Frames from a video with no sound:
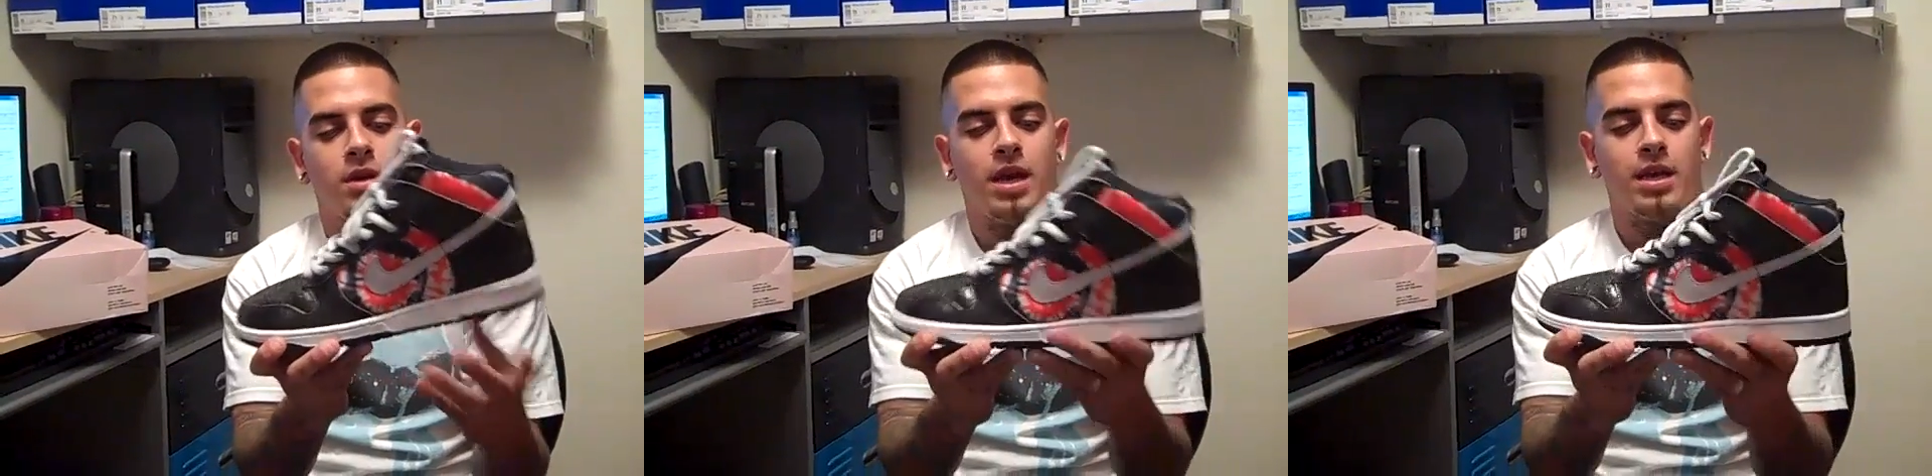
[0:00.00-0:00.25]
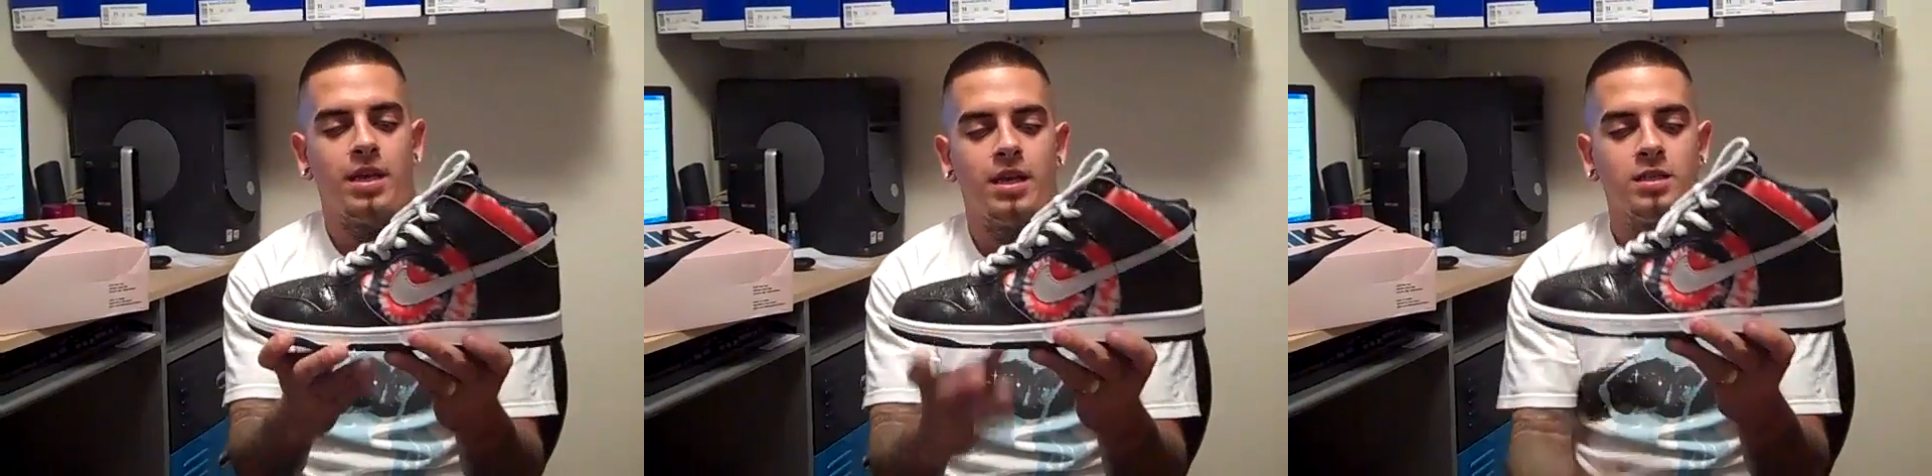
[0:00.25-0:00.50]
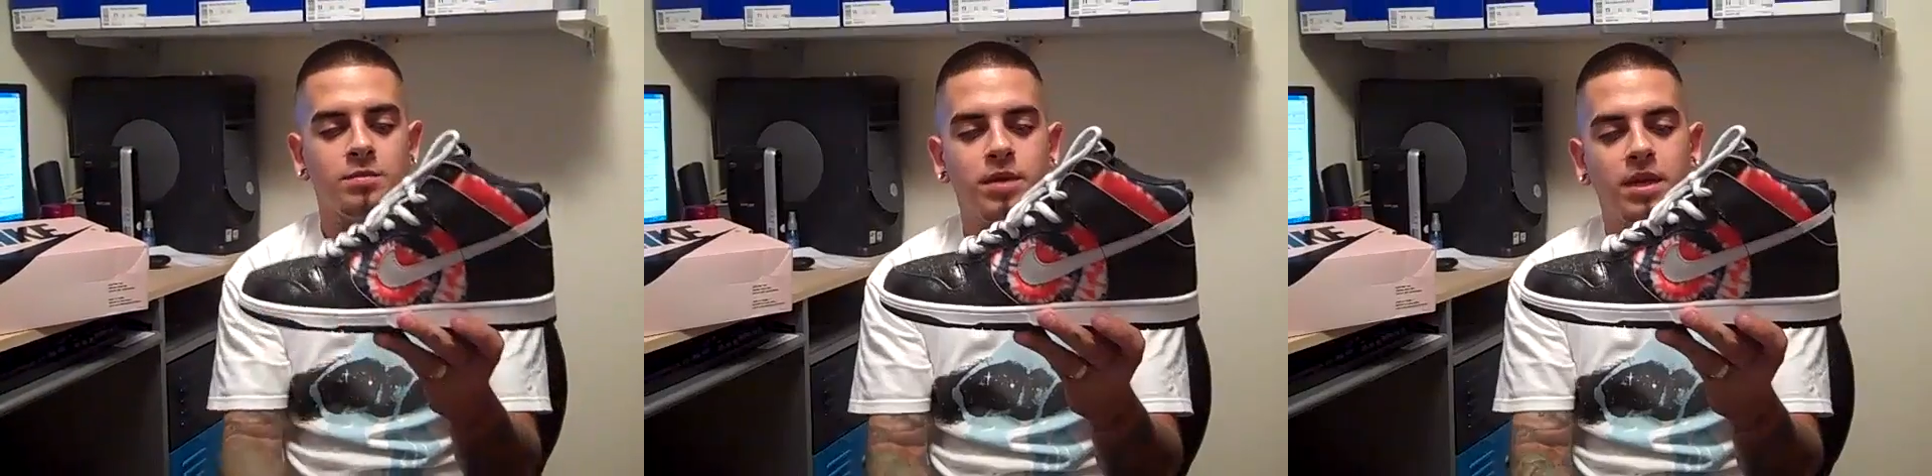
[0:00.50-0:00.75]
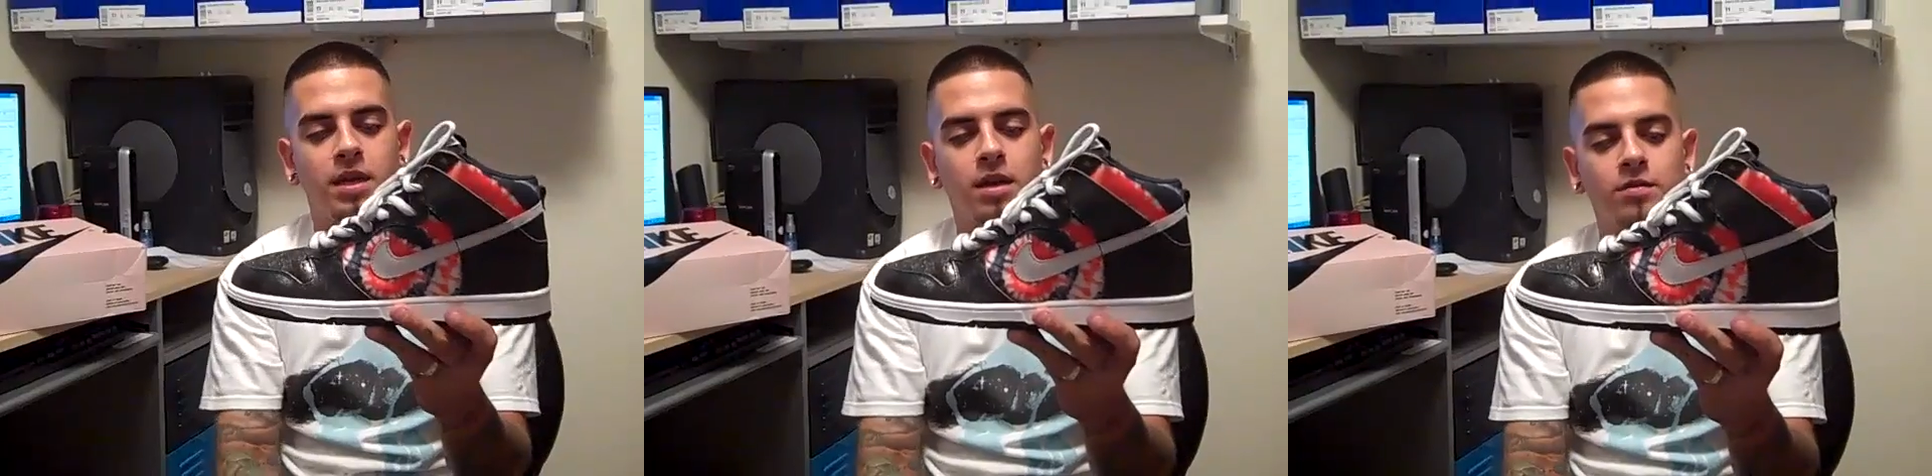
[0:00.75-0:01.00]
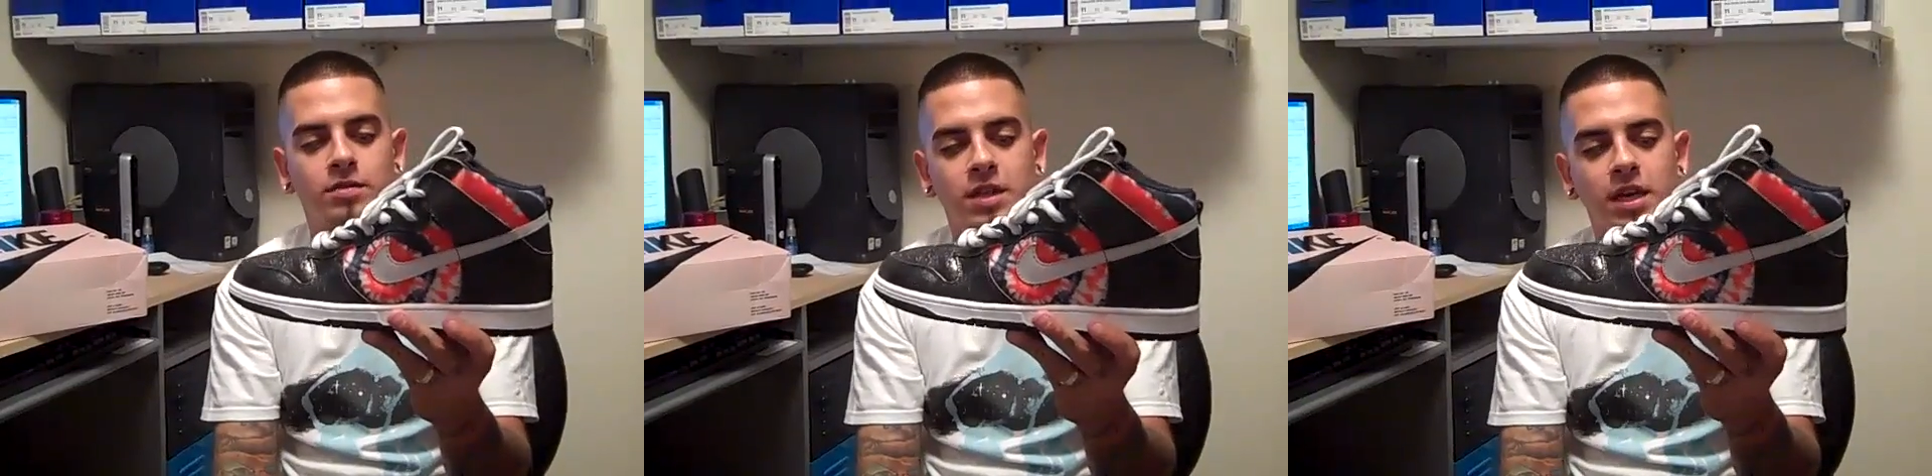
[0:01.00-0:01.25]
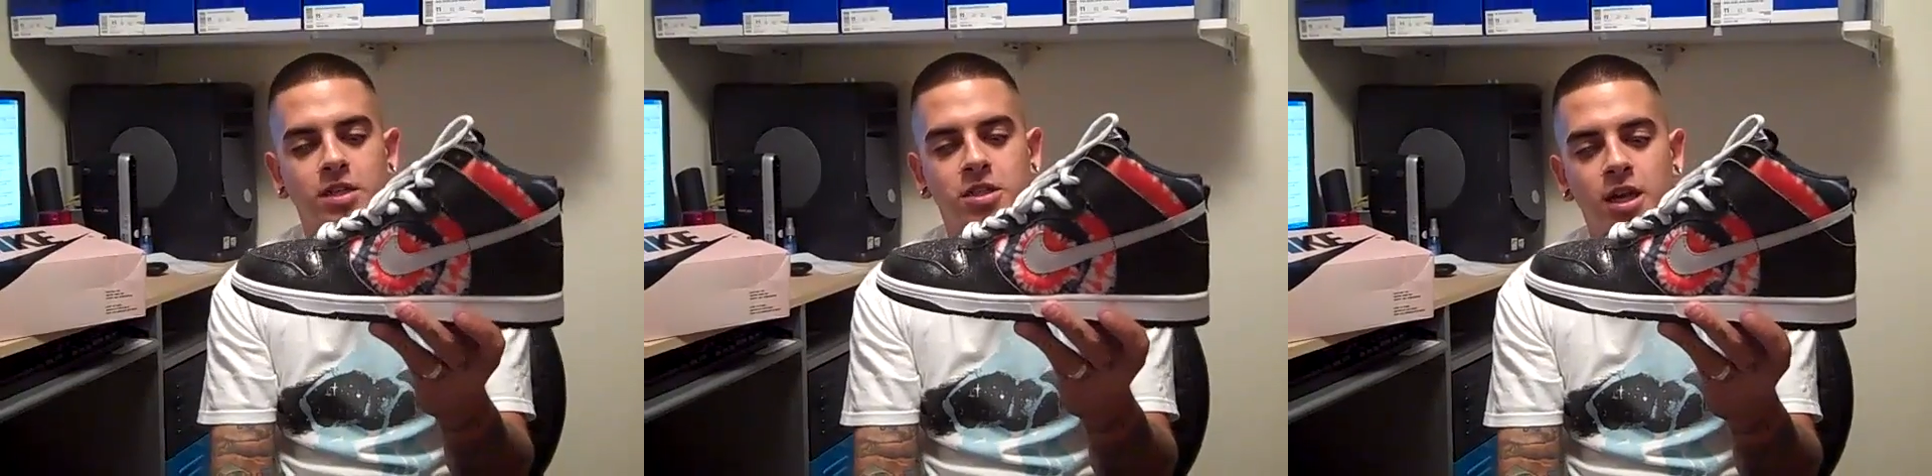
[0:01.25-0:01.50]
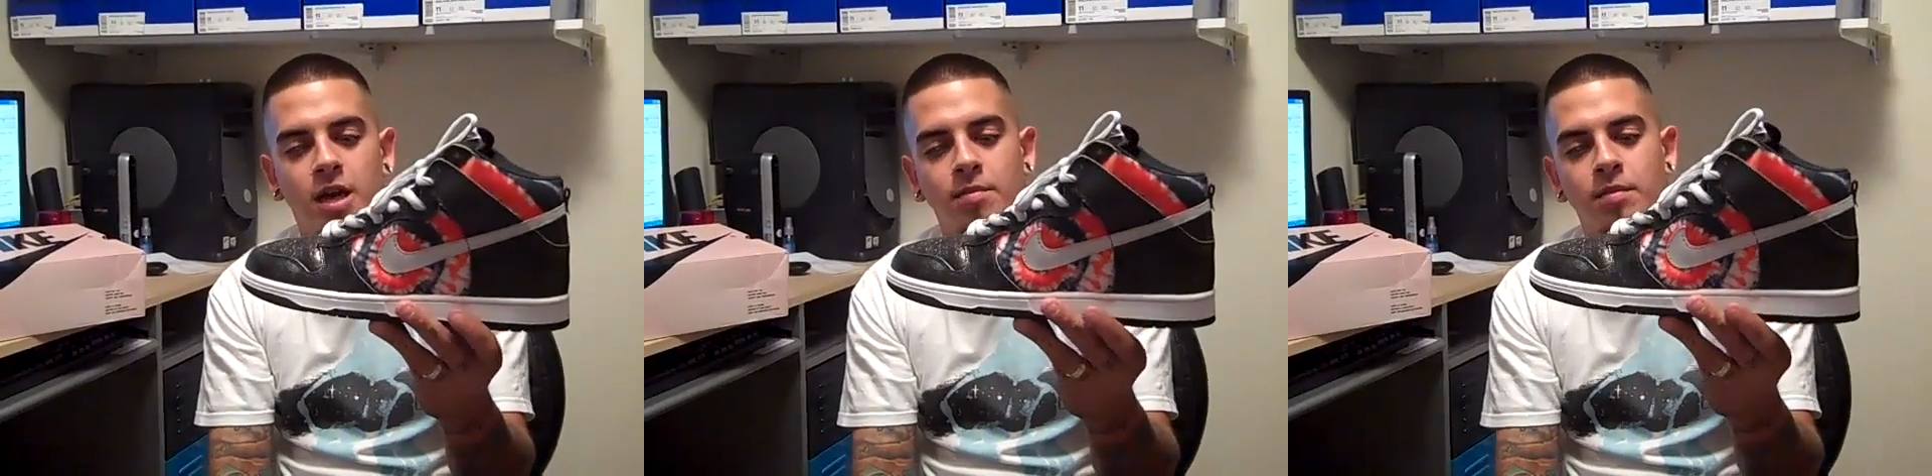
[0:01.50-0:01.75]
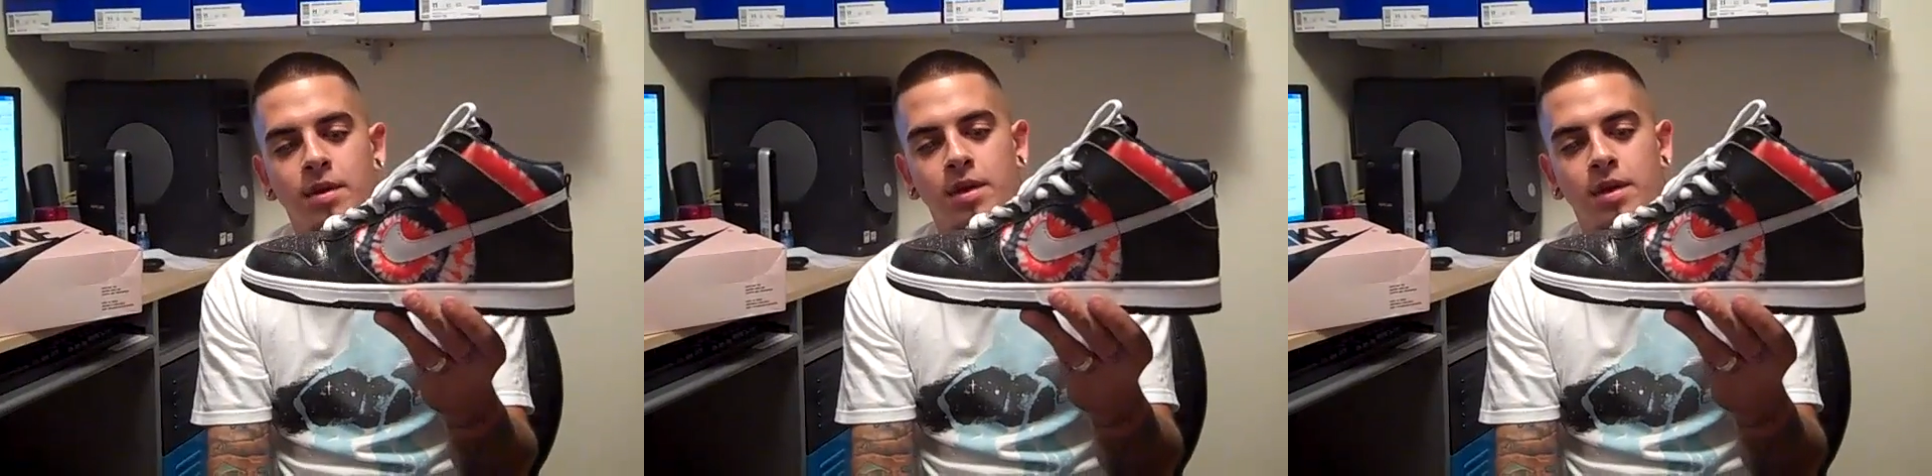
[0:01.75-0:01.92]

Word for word: Nike SB and HUF Skate Shop